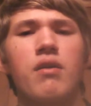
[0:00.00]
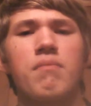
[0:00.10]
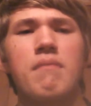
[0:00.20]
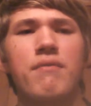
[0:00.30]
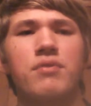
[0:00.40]

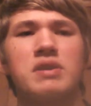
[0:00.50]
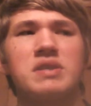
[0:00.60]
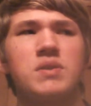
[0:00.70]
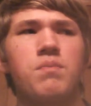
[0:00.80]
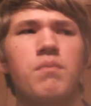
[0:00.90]

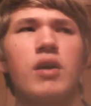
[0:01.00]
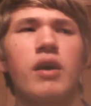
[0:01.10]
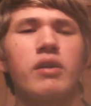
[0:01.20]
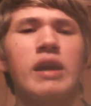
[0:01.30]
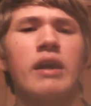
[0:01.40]

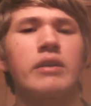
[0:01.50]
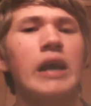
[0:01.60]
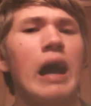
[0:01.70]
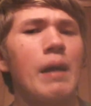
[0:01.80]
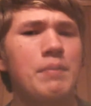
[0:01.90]
Mephiles kind of
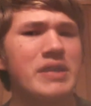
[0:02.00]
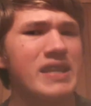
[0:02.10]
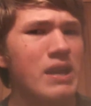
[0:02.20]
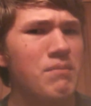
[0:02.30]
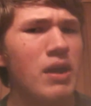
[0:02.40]

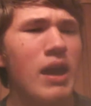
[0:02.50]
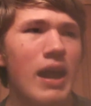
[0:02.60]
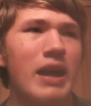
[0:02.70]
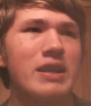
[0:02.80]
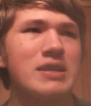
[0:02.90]
copies him,
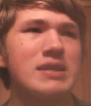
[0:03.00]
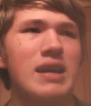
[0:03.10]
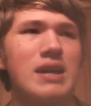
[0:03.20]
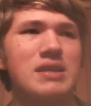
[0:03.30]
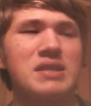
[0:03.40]
and he
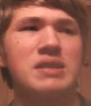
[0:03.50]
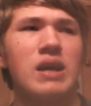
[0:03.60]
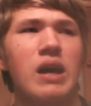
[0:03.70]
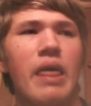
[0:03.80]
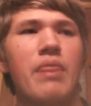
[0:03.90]
says
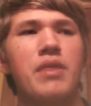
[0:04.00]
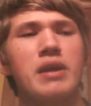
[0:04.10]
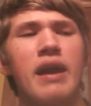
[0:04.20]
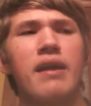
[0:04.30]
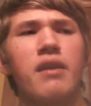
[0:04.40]

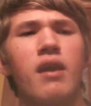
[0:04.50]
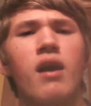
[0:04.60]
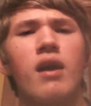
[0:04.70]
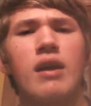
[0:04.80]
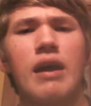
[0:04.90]
and
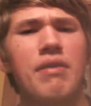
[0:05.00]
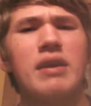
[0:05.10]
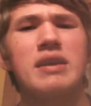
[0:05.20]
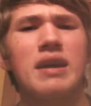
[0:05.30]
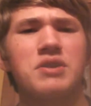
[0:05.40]
I
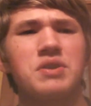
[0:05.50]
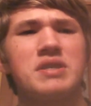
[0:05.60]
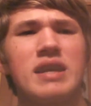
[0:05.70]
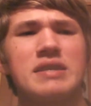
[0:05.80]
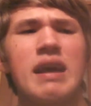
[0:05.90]
think he actually
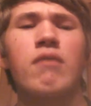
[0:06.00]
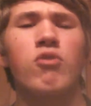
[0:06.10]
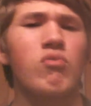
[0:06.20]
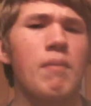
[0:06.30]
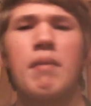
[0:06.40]
says, "I
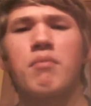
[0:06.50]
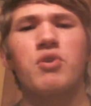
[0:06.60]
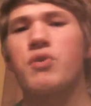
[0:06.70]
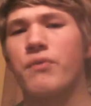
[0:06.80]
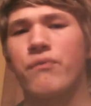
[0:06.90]
will
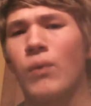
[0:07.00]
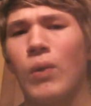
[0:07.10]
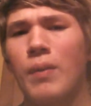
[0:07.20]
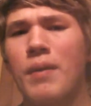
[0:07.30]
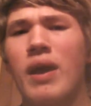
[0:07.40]
remember your
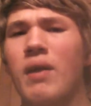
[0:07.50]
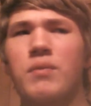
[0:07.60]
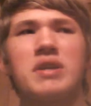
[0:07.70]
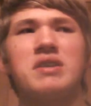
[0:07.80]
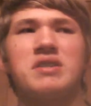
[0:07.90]
form." And
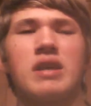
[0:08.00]
when he's